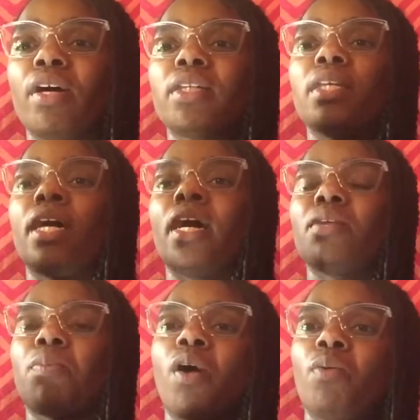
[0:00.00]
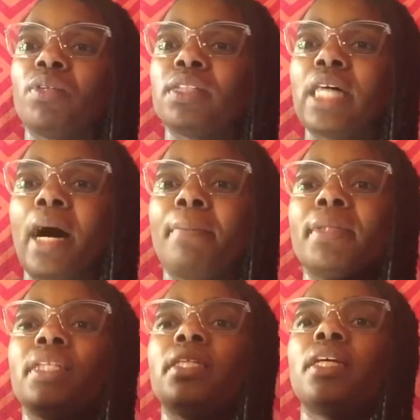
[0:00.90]
and then the other part would stop, and
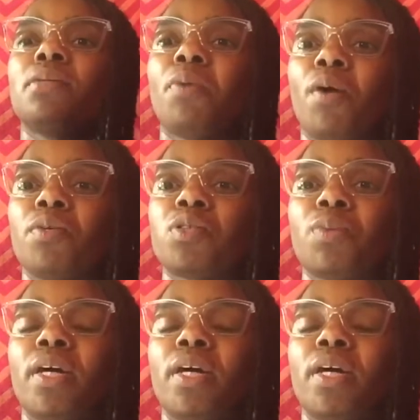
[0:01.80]
then another part would swell.